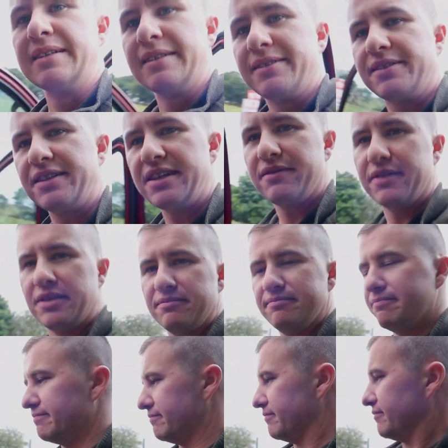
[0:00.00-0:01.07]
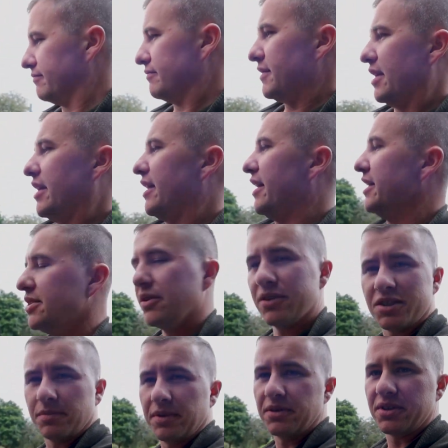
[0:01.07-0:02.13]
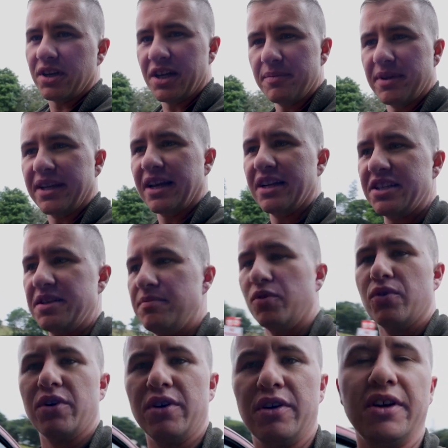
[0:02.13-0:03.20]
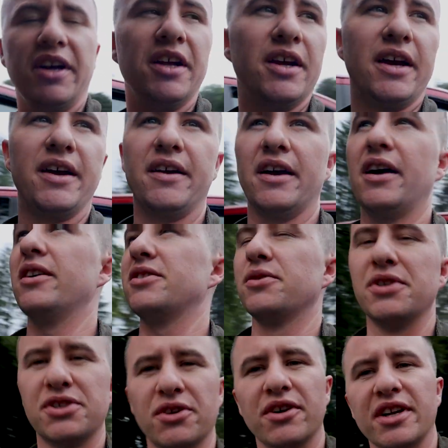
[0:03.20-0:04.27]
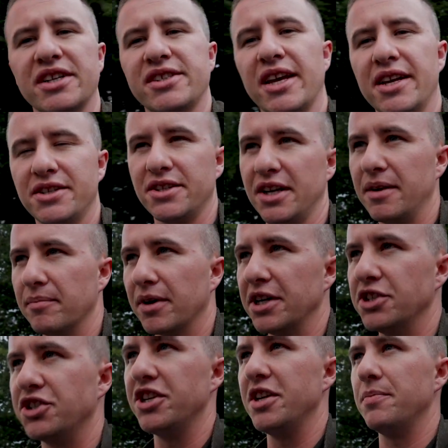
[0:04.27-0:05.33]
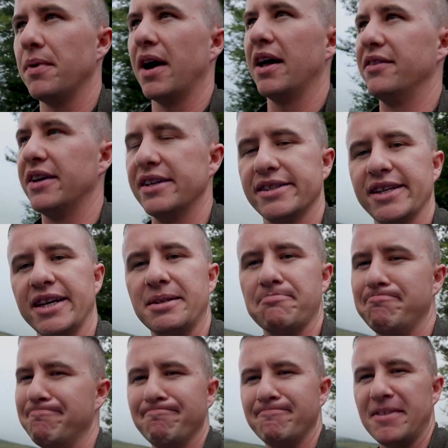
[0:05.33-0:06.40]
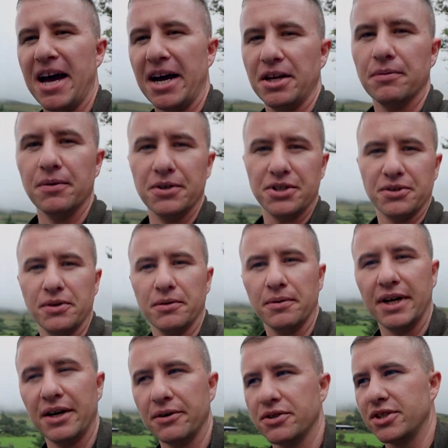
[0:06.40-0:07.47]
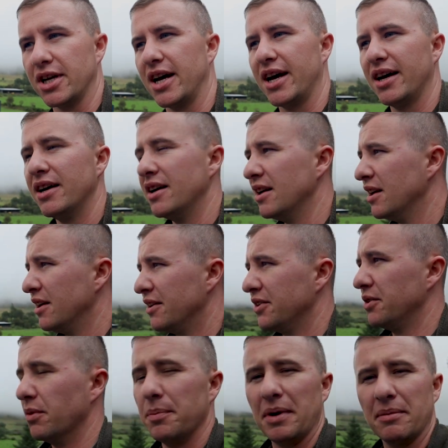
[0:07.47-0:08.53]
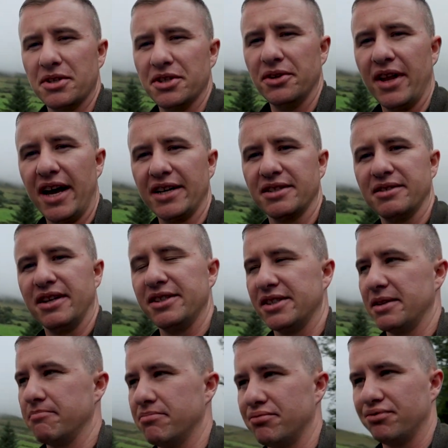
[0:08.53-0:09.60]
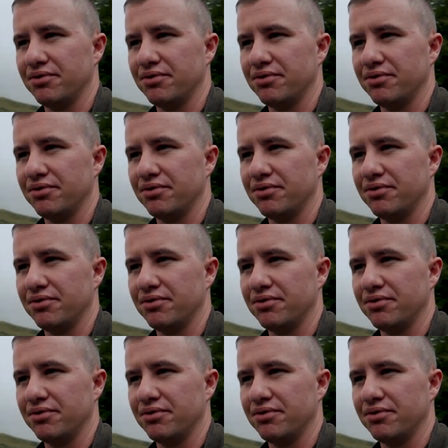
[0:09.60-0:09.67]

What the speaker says: Stephen, I talked about climbing Galteemore to a certain extent in my Jeep, and they said, nah, you won't do it without, you won't be able to do that. And I said,